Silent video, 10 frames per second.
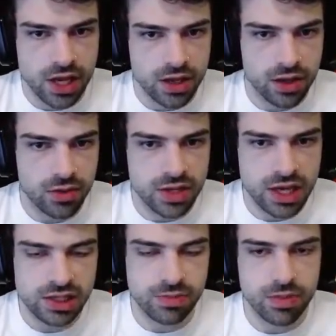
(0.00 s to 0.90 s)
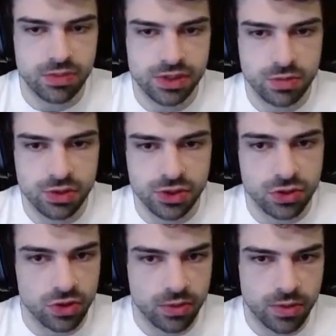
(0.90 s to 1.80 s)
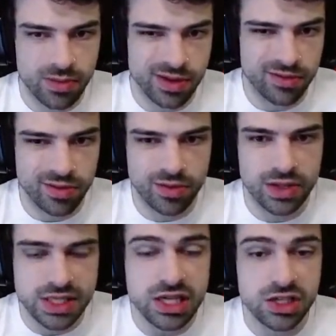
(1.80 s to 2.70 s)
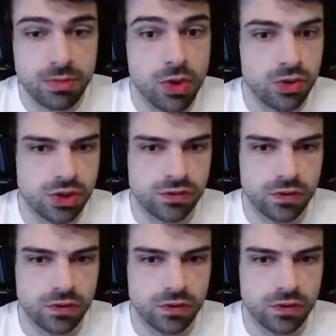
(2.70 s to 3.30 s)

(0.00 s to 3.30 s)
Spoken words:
You know, yes, can people still push through them? I mean, Sage is the most useful